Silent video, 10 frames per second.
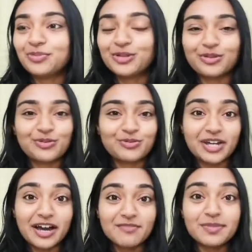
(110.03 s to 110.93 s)
We
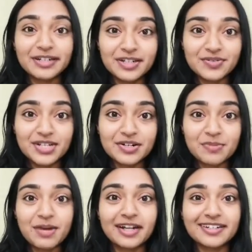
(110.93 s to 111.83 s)
have beliefs that
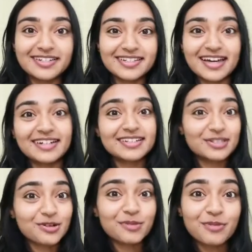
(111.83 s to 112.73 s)
remind us that
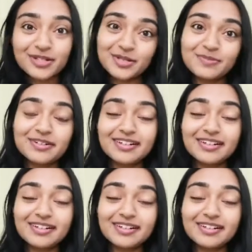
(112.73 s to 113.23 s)
it's not possible,